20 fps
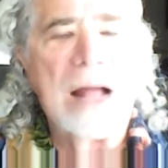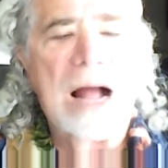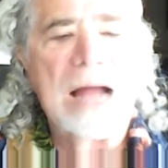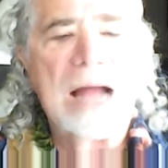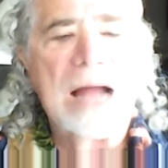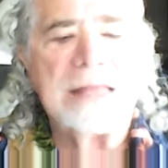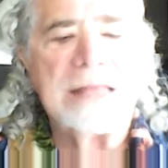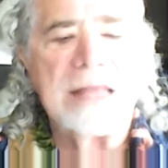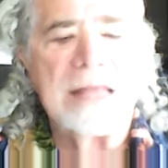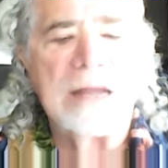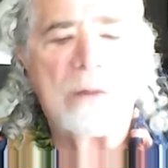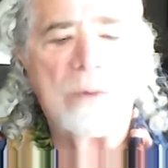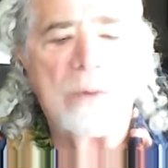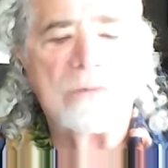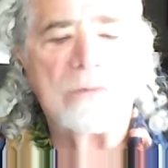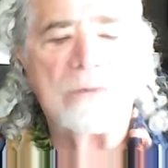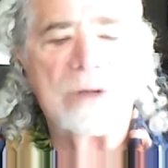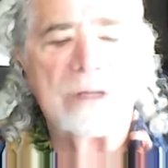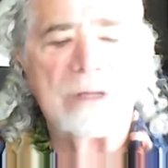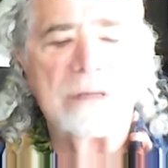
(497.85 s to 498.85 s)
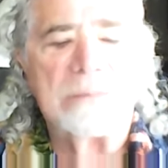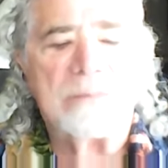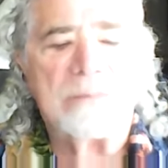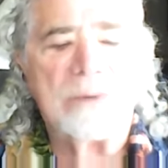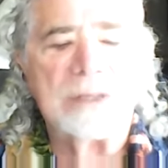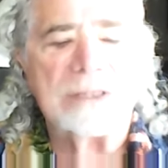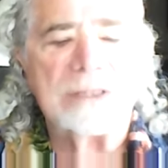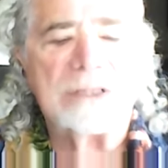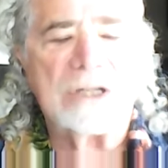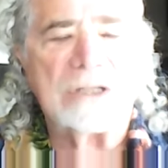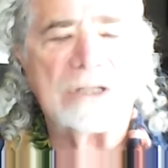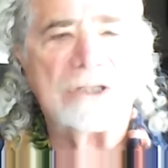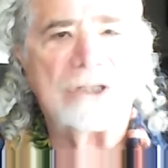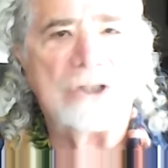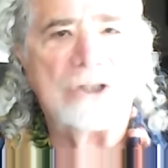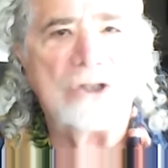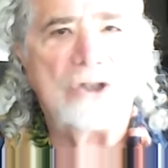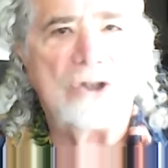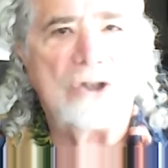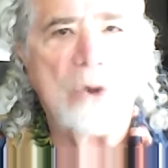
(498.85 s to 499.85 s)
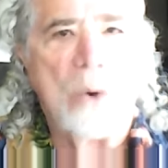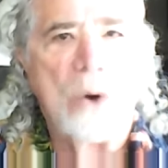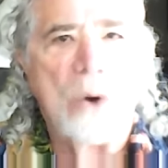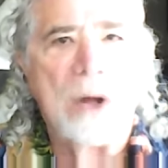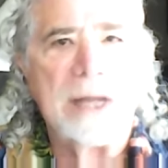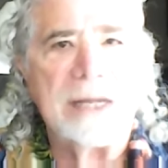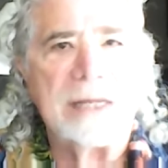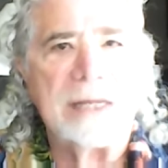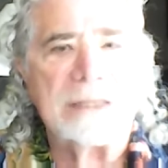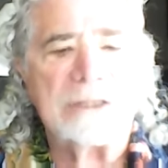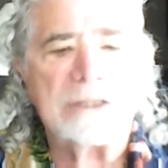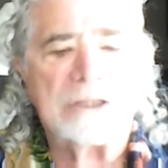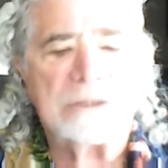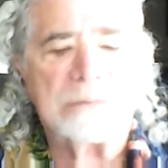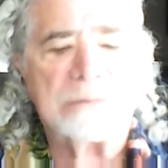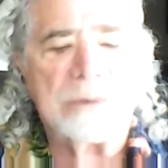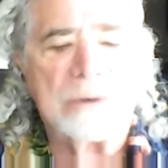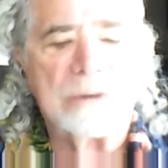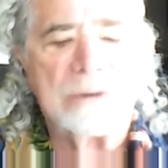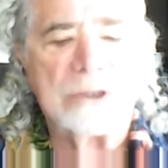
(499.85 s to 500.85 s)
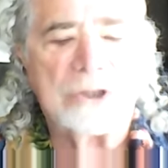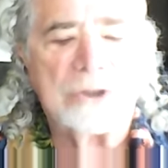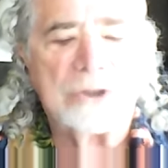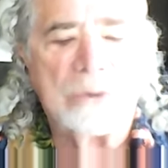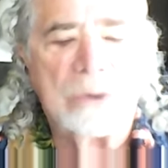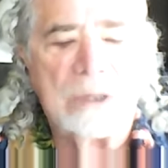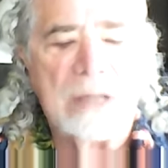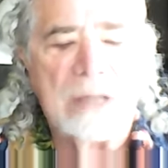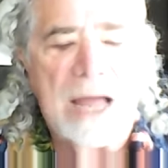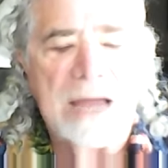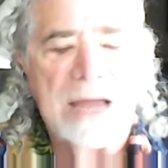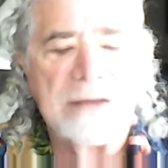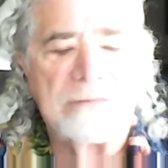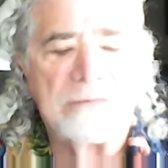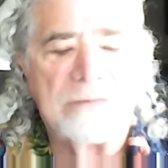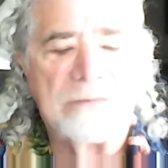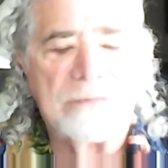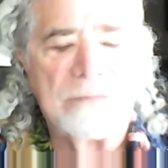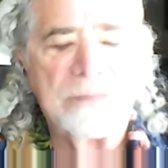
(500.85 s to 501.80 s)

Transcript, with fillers: I think what really brings us joy in spiritual life